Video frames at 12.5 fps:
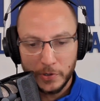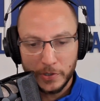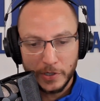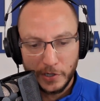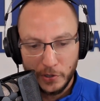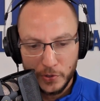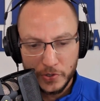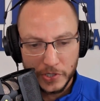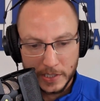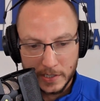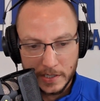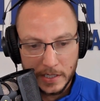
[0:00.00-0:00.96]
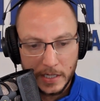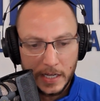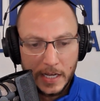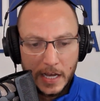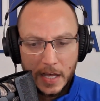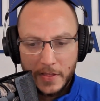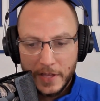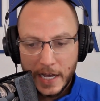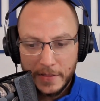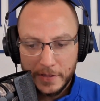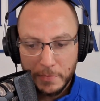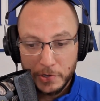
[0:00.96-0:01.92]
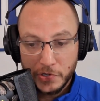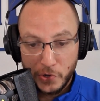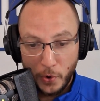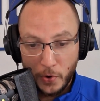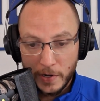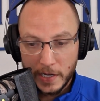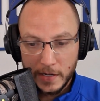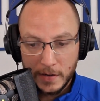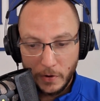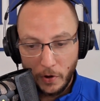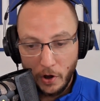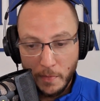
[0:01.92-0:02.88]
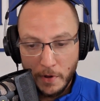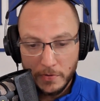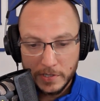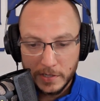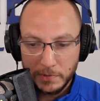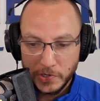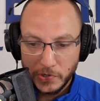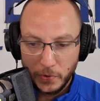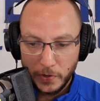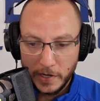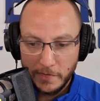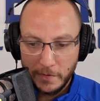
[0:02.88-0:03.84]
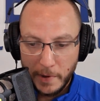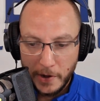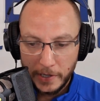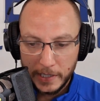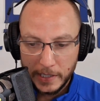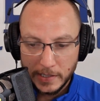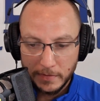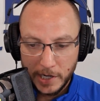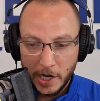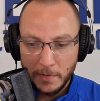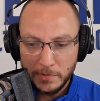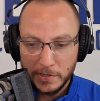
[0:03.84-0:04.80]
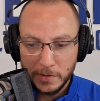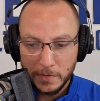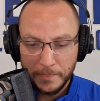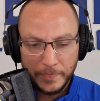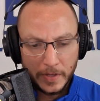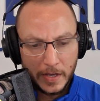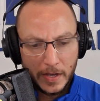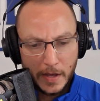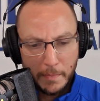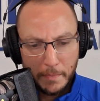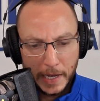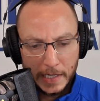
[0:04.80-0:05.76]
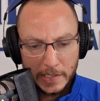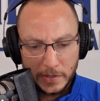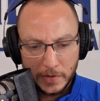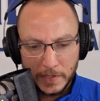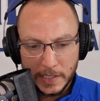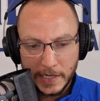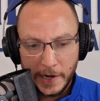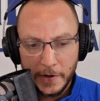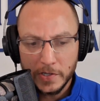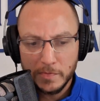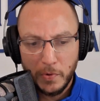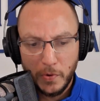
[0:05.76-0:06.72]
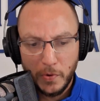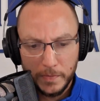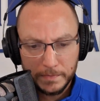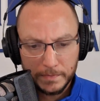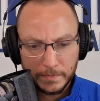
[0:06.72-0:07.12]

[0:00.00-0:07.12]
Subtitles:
similar conclusions that the majority or almost the majority of Americans have come to based on this Harris poll.